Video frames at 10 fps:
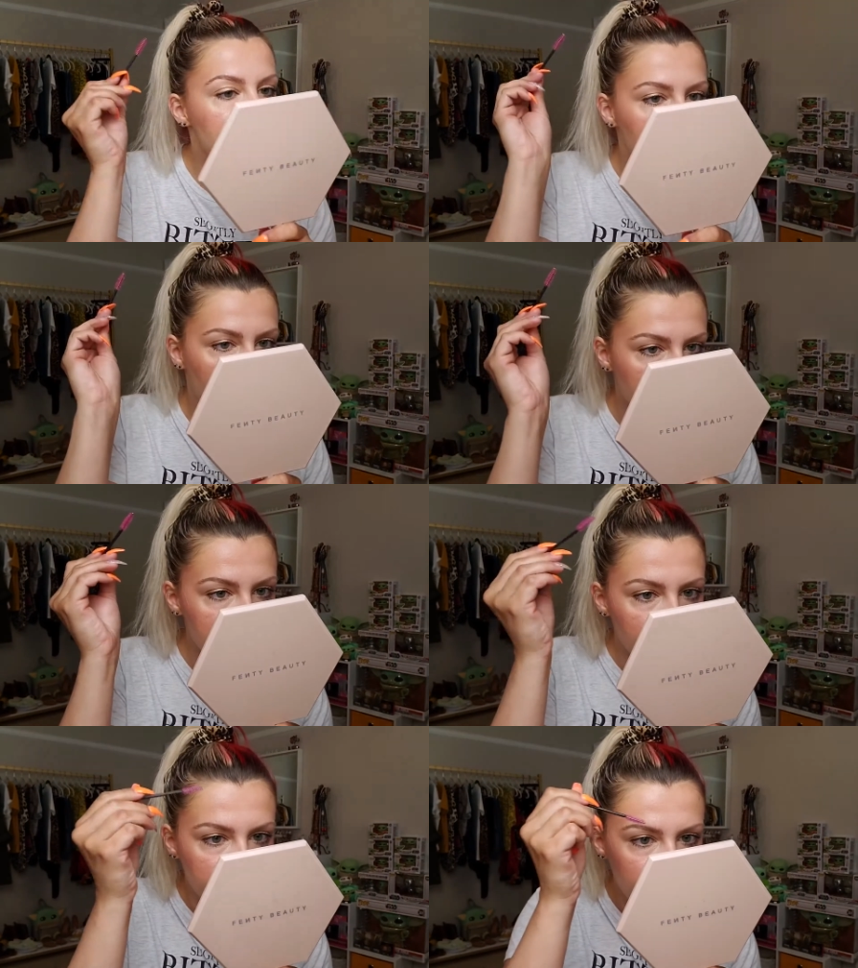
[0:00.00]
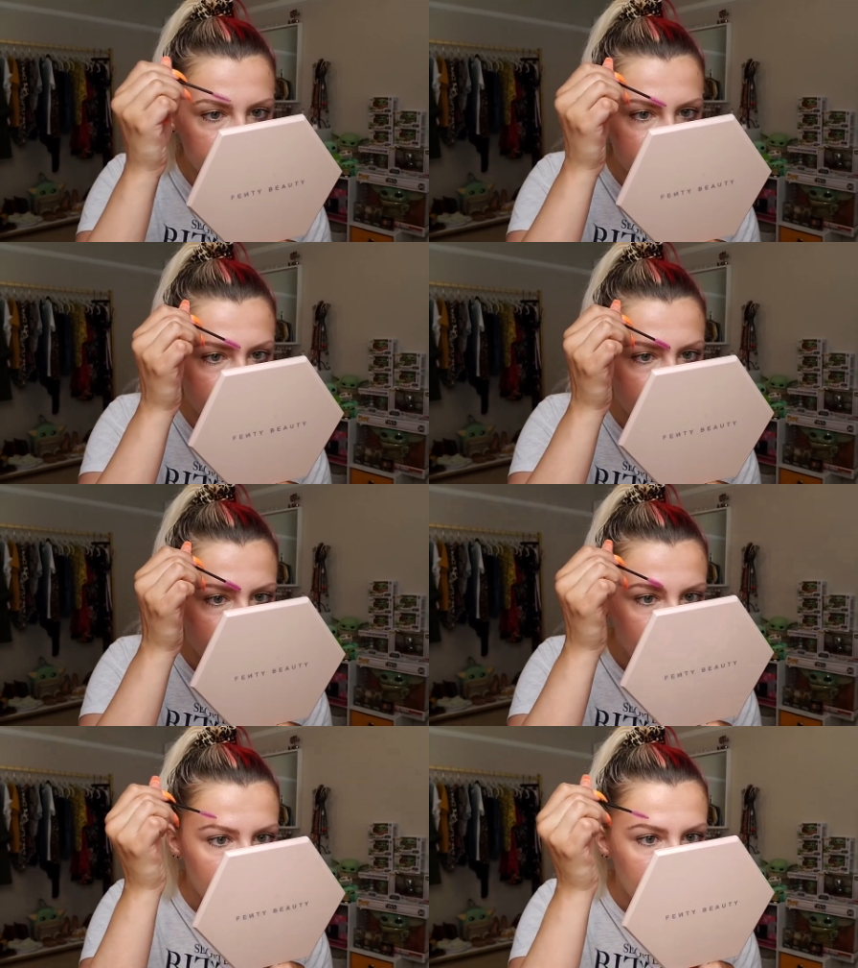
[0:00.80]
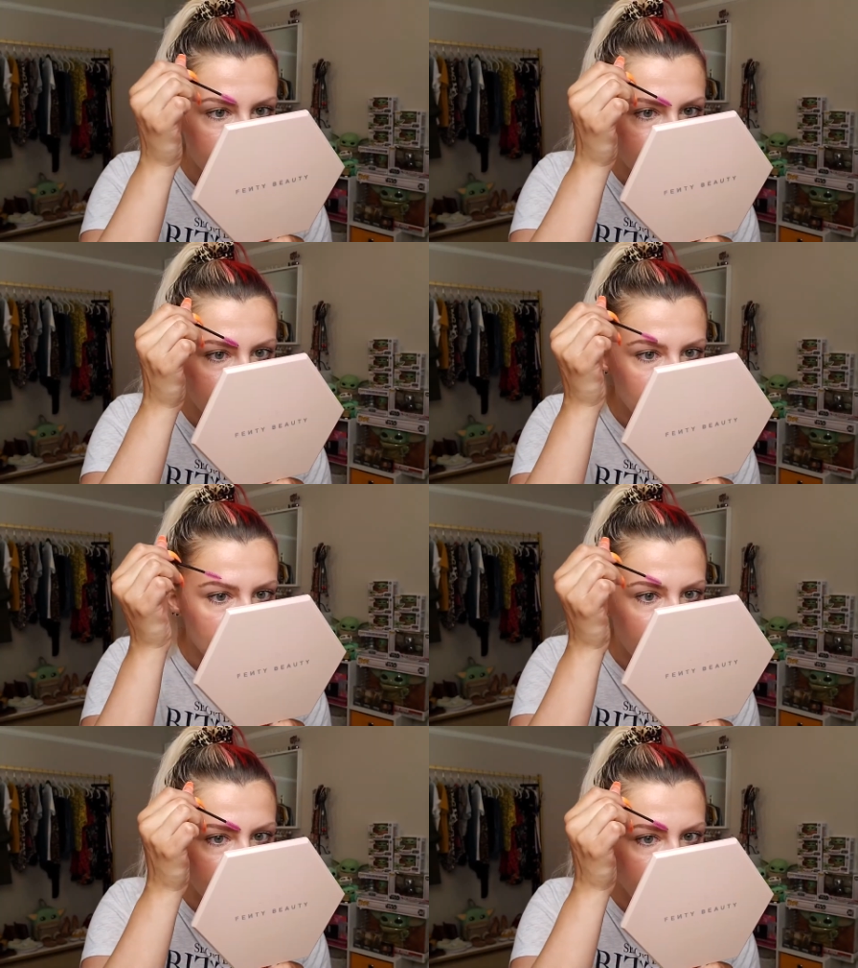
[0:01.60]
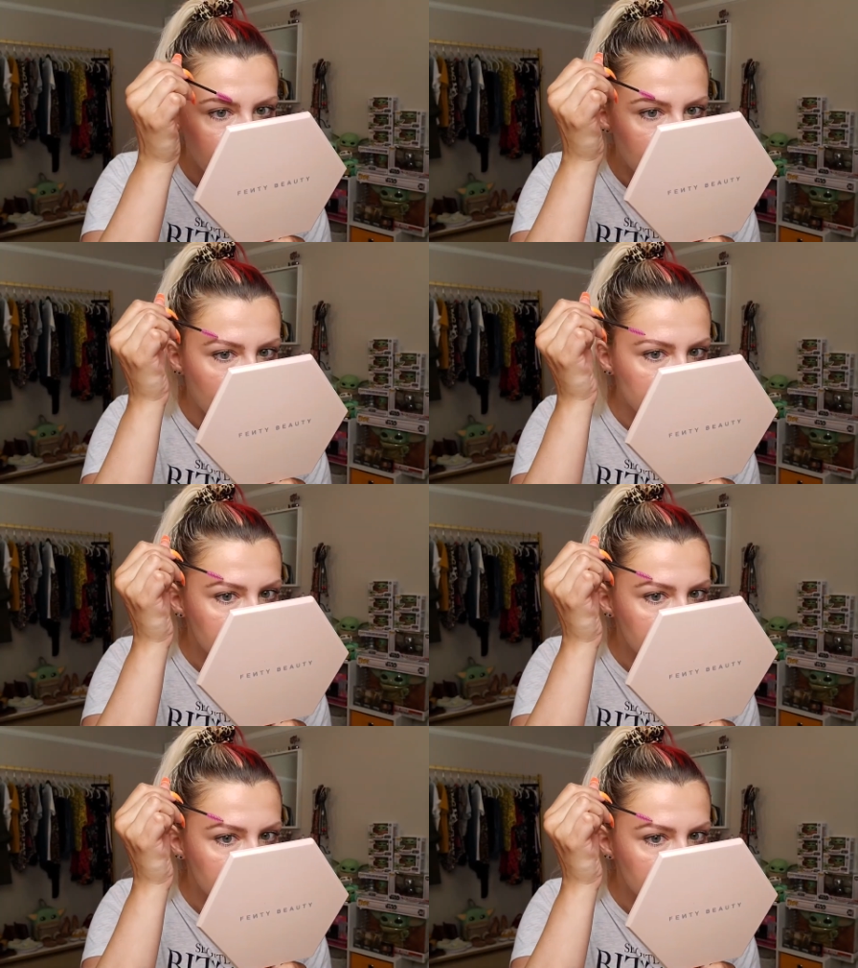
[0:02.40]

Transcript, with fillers: I got these off of Amazon. And I'm just gonna lightly kind of just